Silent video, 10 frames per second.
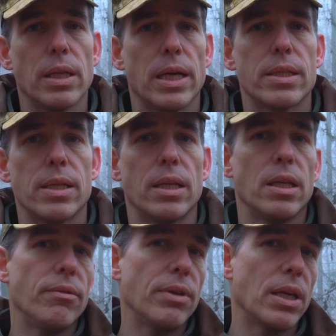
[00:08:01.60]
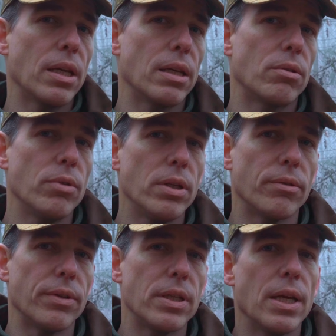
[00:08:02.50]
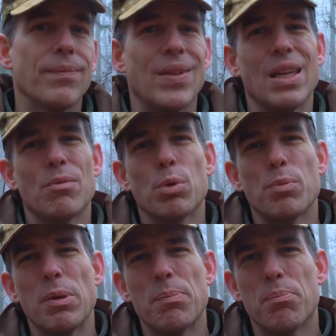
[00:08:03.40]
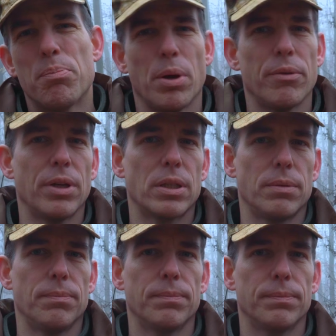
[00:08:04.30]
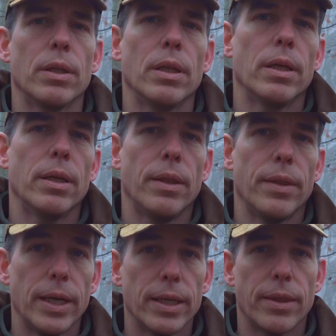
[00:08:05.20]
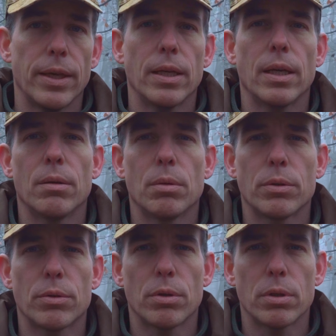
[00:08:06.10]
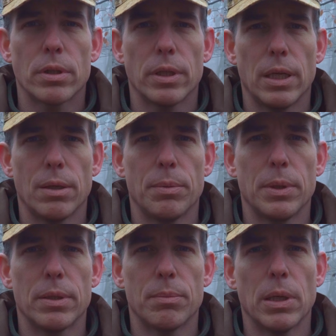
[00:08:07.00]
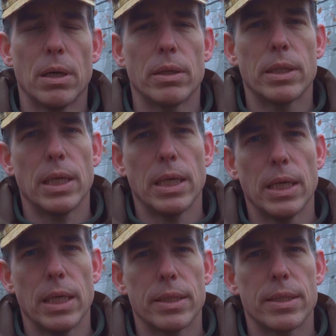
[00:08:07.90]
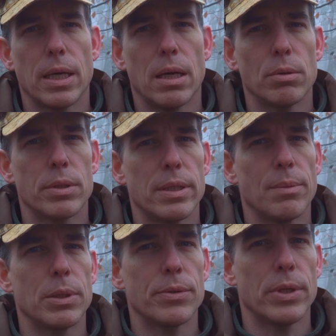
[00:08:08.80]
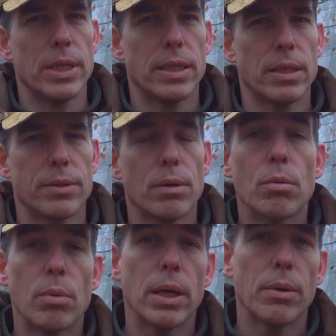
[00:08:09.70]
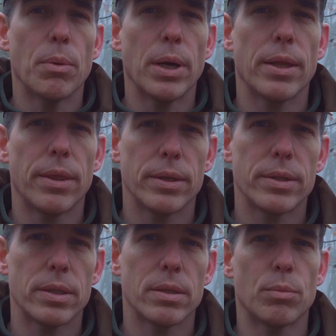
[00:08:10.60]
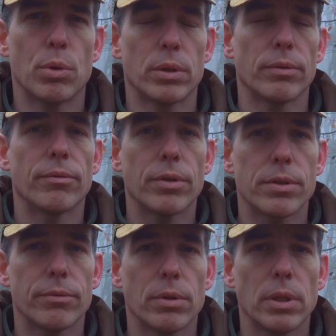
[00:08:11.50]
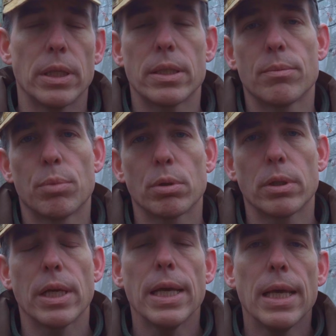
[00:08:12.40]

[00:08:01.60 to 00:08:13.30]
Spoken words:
nice, and if you can get rid of it, it would be perfect. The next thing I want to talk a little bit about is how stable is your data. So why this is important. First of all, it's important